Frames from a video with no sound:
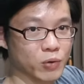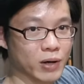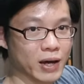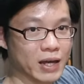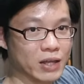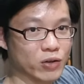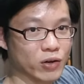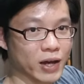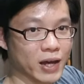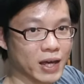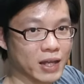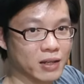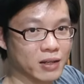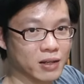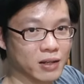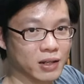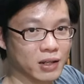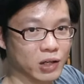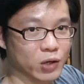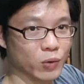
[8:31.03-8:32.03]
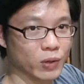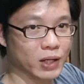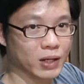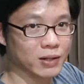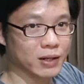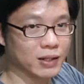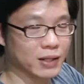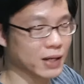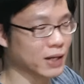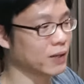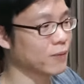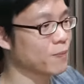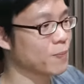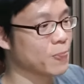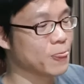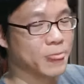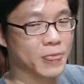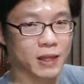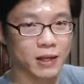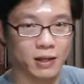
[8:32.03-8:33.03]
and your hand going out like
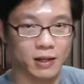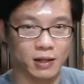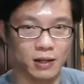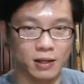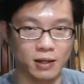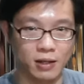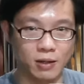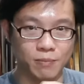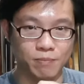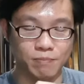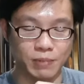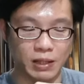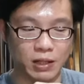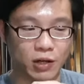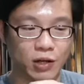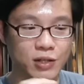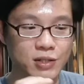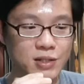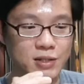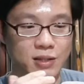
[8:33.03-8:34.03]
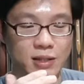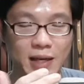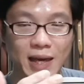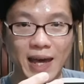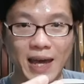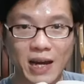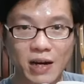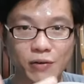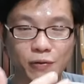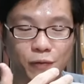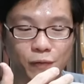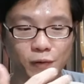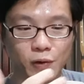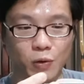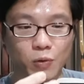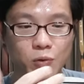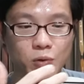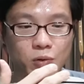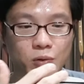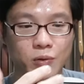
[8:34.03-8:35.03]
that, because the
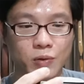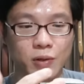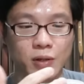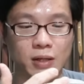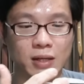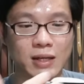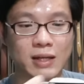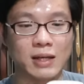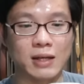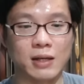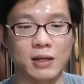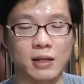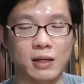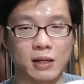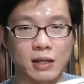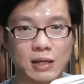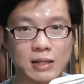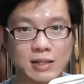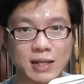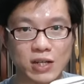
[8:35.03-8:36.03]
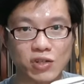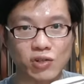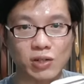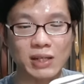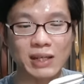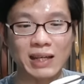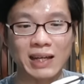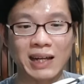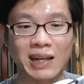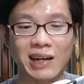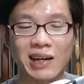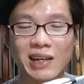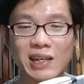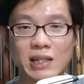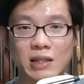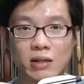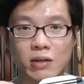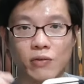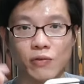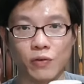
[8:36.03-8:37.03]
airflow is actually
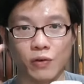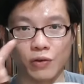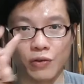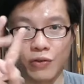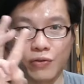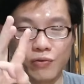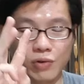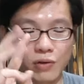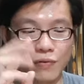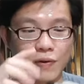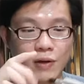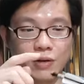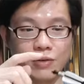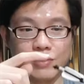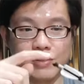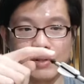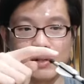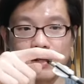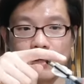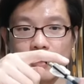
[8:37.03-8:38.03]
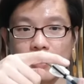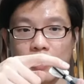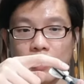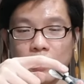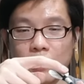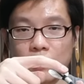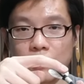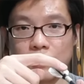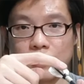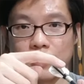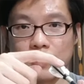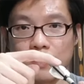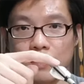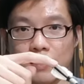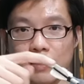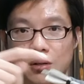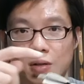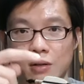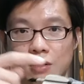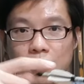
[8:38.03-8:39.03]
clean for 3 feathers. You see,
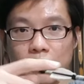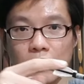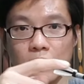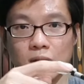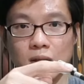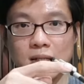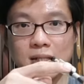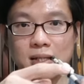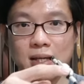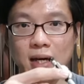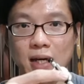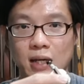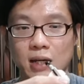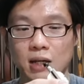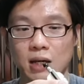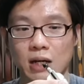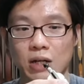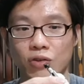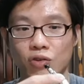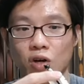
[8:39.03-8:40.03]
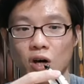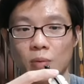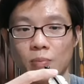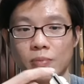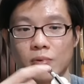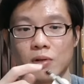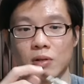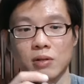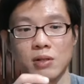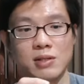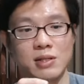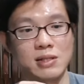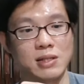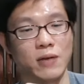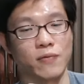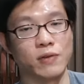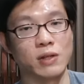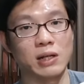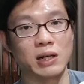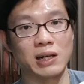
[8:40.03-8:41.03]
this guy here at the top, this is
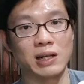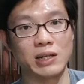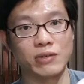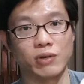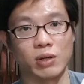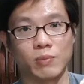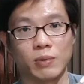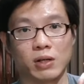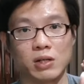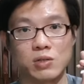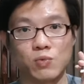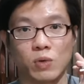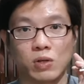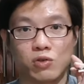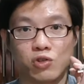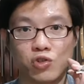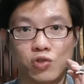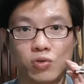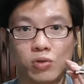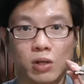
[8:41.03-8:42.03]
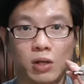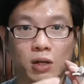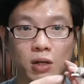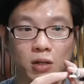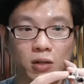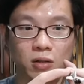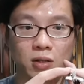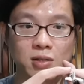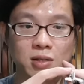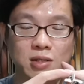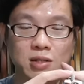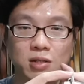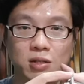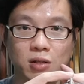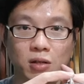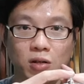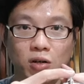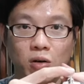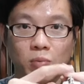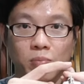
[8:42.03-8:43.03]
definitely clean, right? Because when you shoot, this
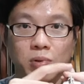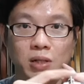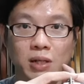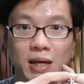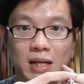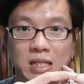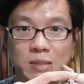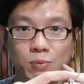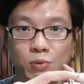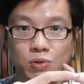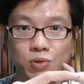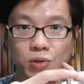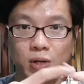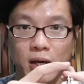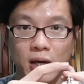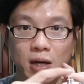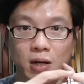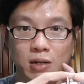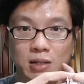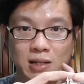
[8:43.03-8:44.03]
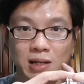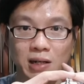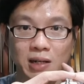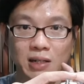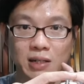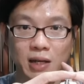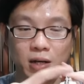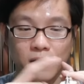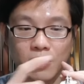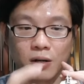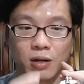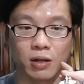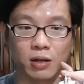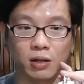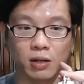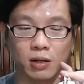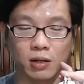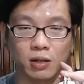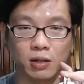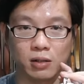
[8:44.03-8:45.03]
is completely exposed to the air, it's clean air.
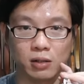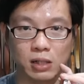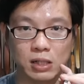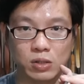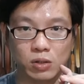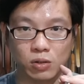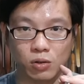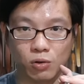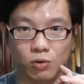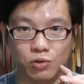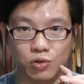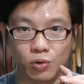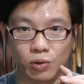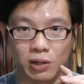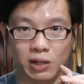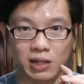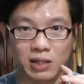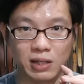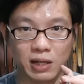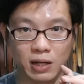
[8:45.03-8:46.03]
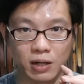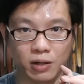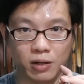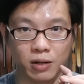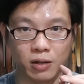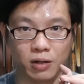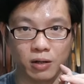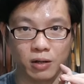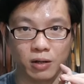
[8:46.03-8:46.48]
This one also clean air.